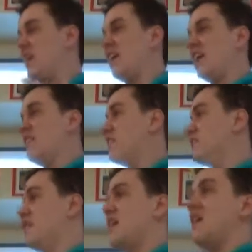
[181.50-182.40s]
an A,
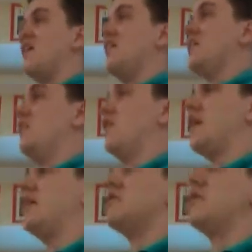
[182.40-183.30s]
there's an L.
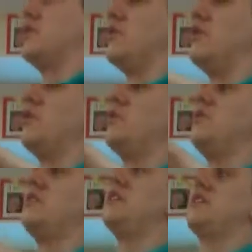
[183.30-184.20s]
Okay, so you're
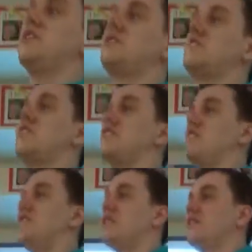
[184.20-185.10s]
only going to
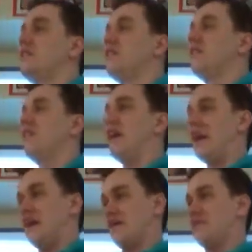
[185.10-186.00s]
circle the
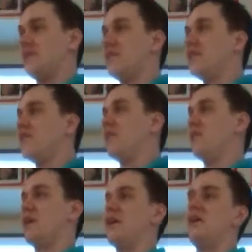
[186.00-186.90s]
A's.
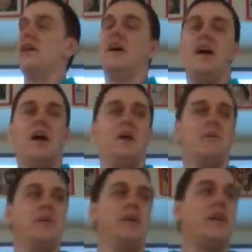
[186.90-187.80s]
Okay,
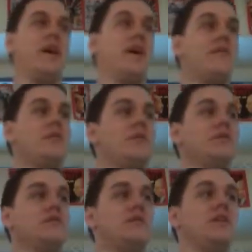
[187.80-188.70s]
and when
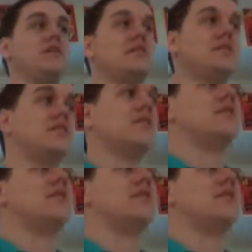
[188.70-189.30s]
everyone's finished